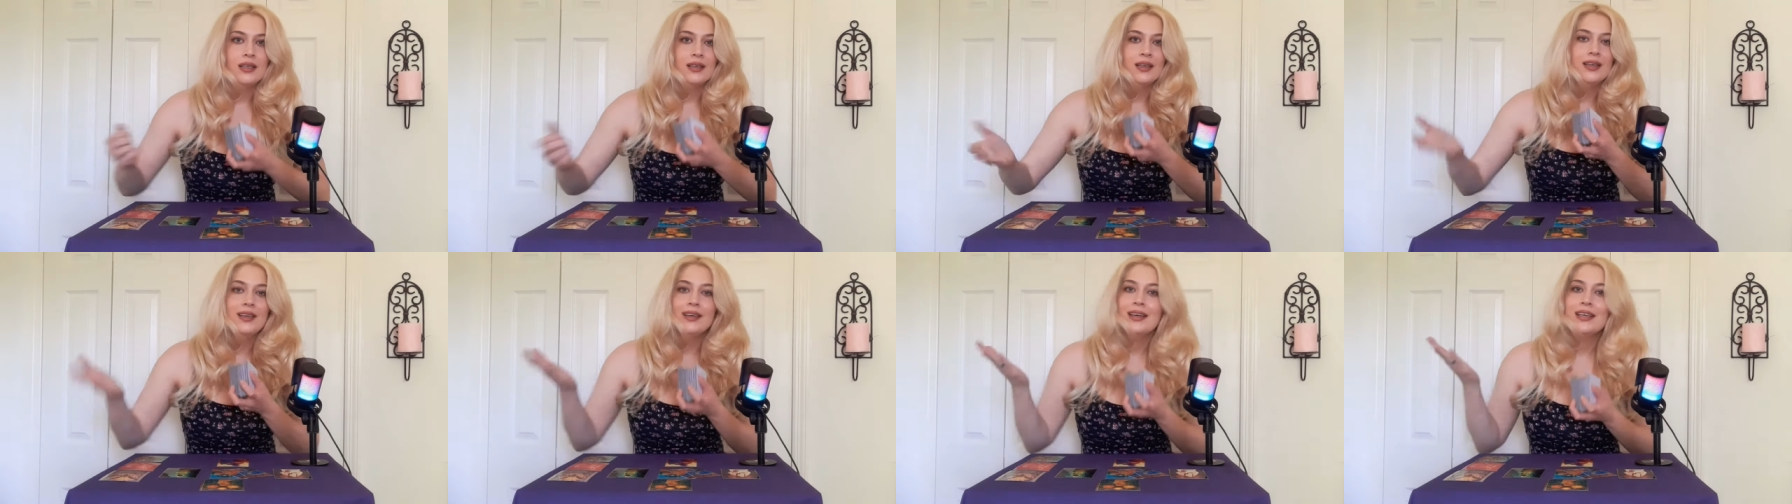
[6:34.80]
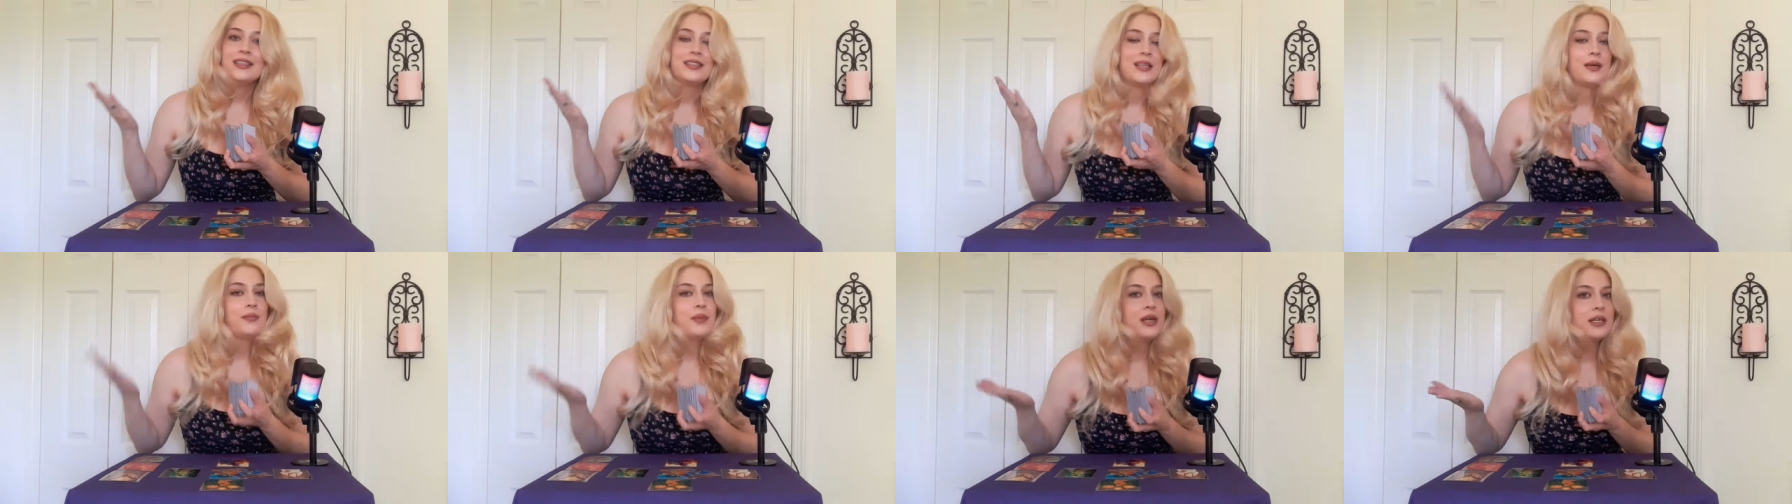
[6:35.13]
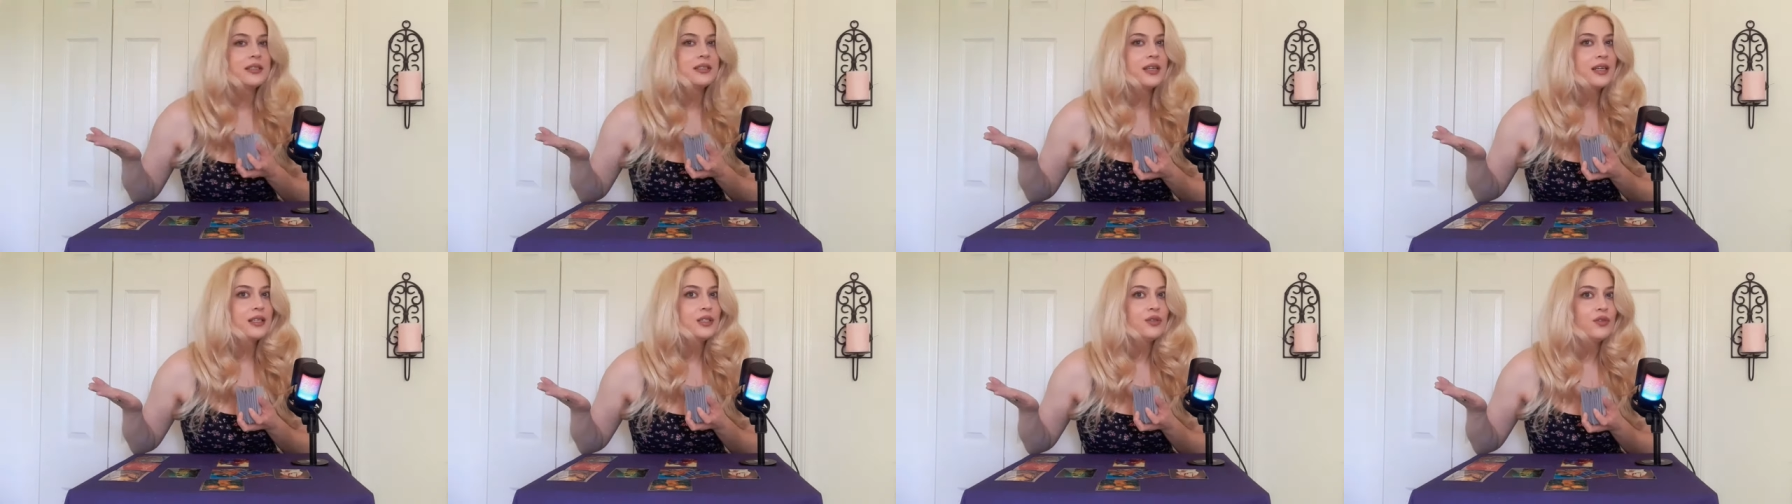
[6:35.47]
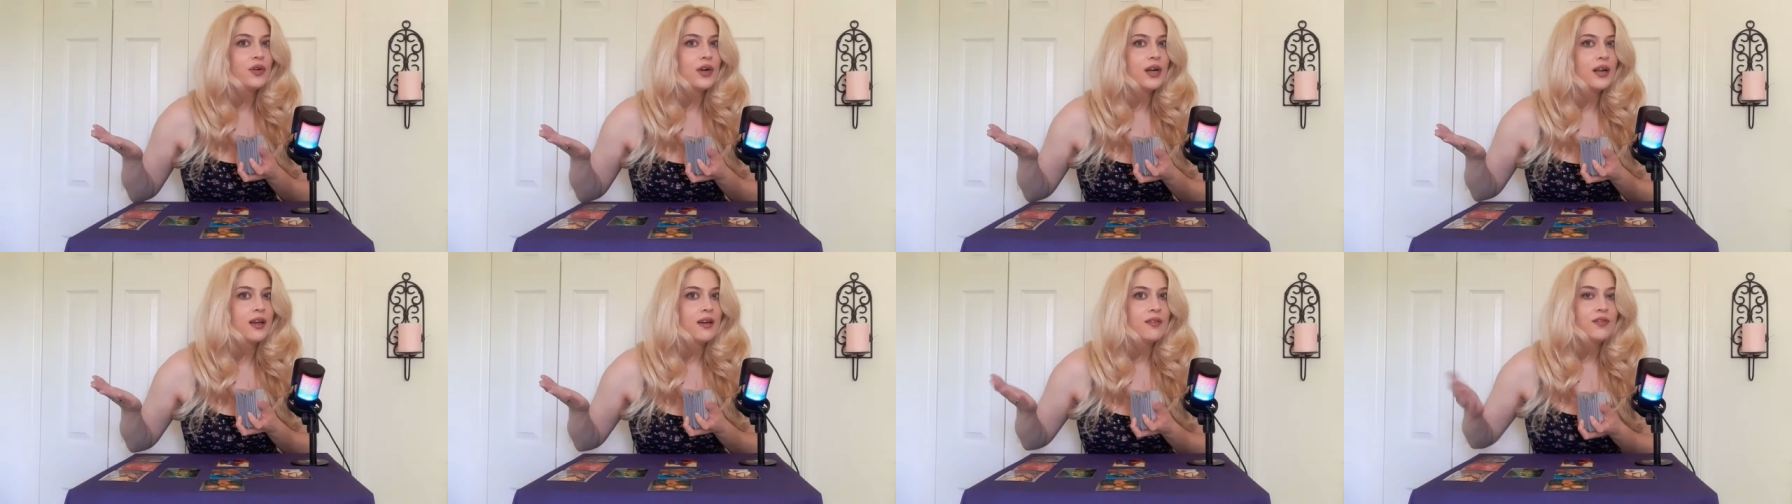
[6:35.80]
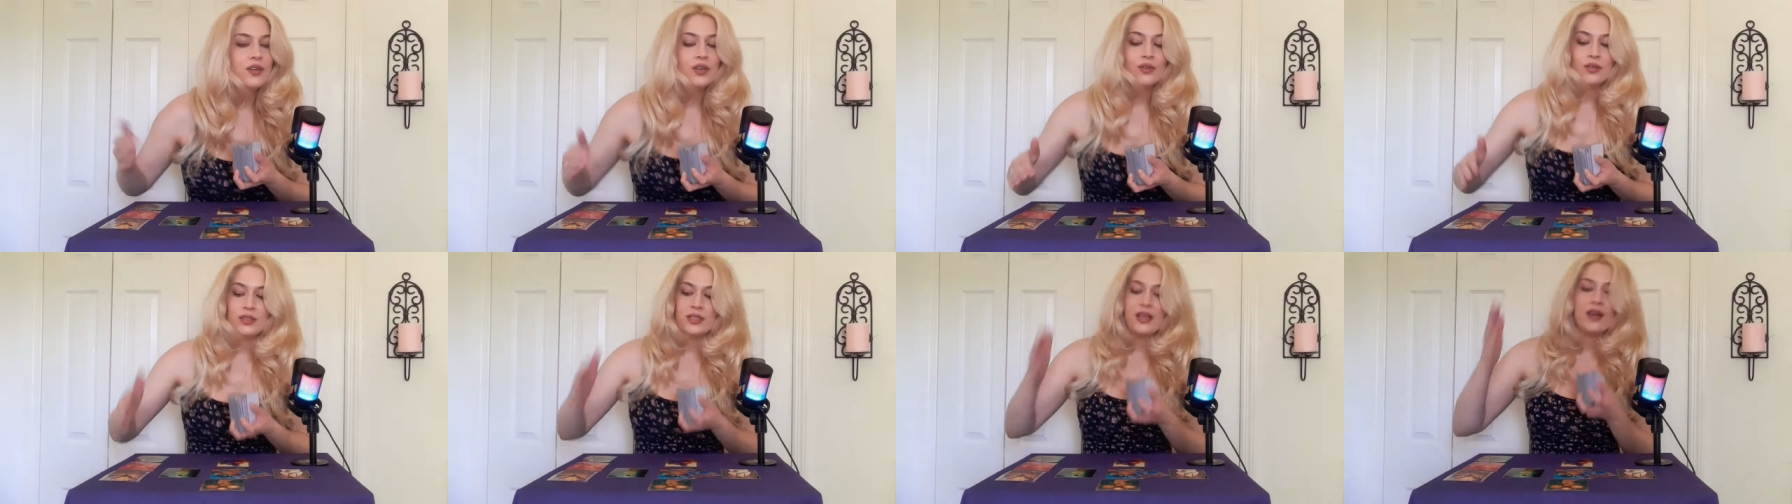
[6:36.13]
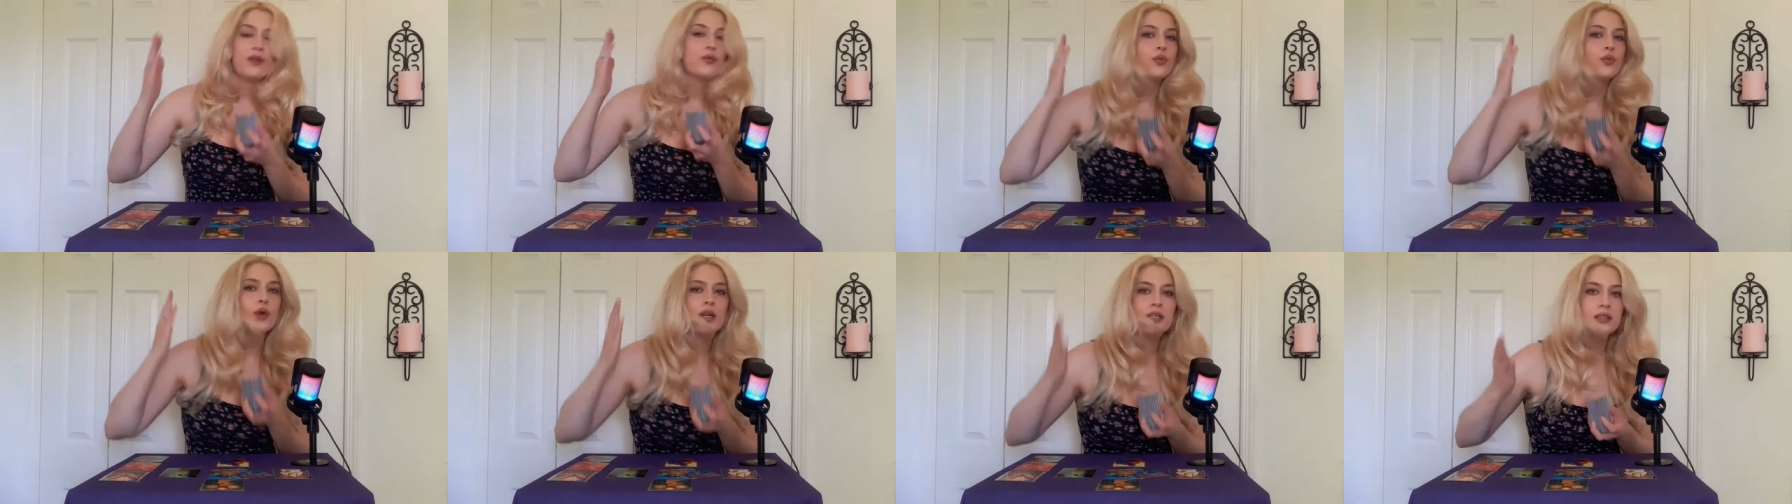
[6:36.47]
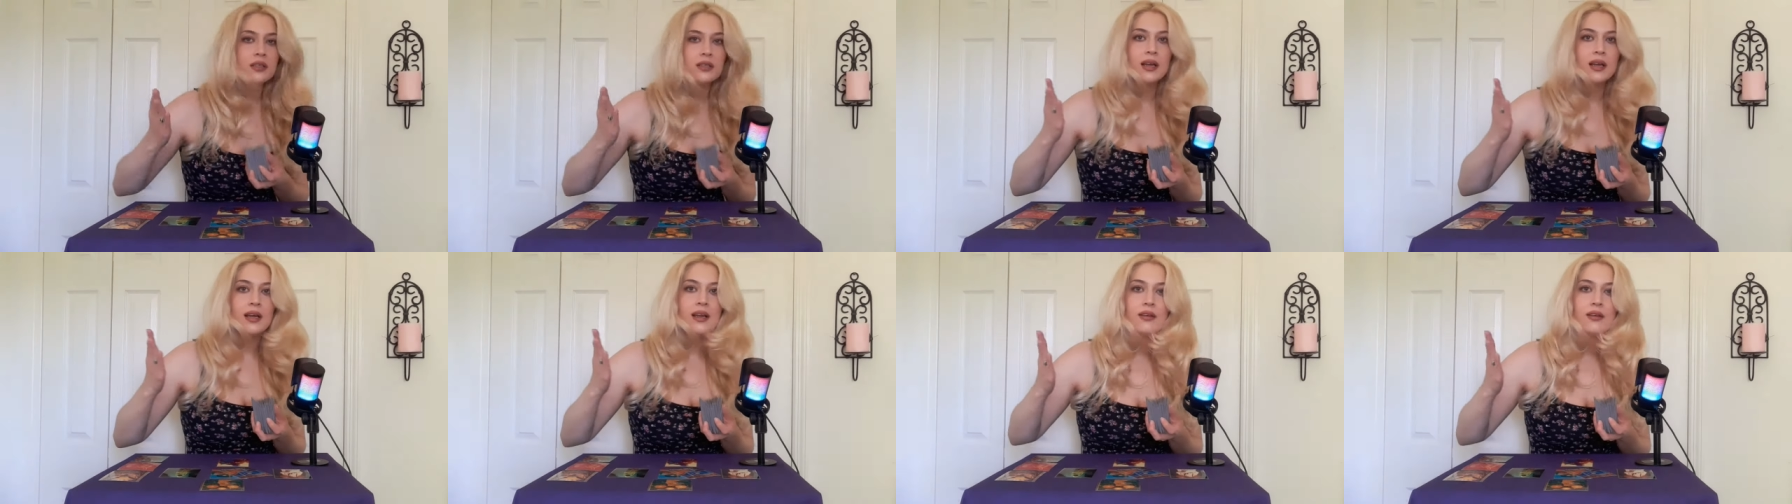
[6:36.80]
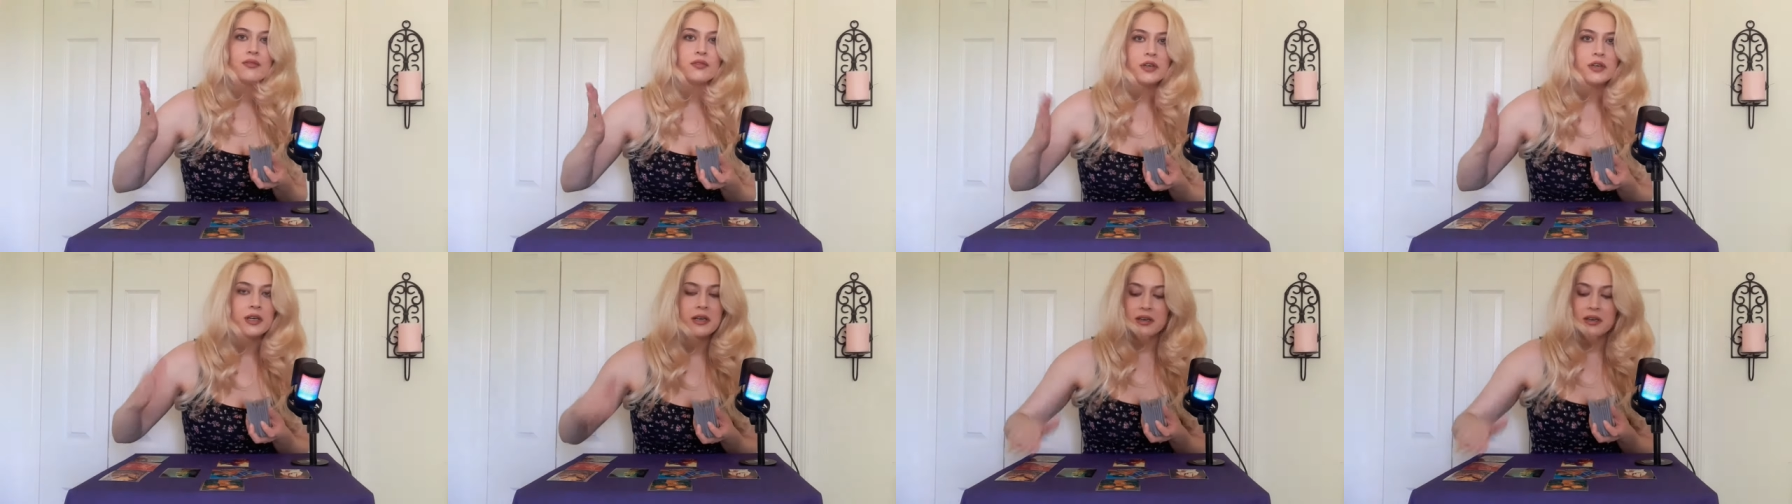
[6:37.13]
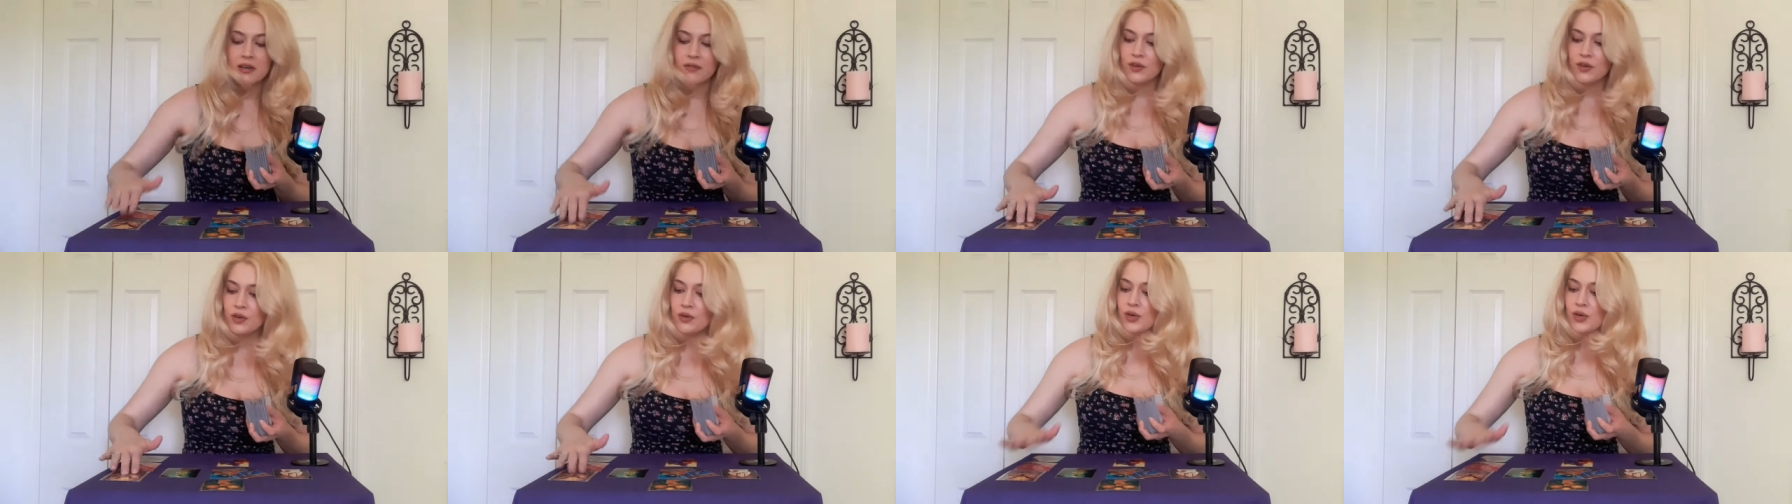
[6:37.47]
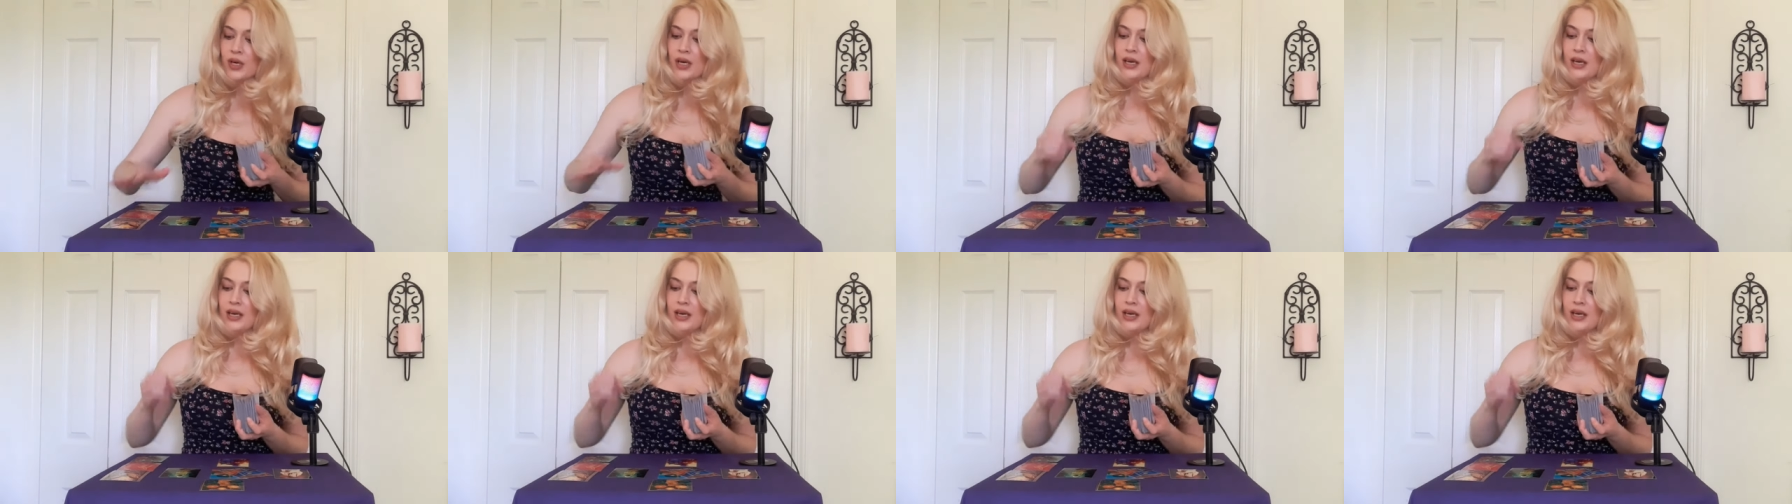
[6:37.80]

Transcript: Does that make sense for any of you? Is that resonating for any of you?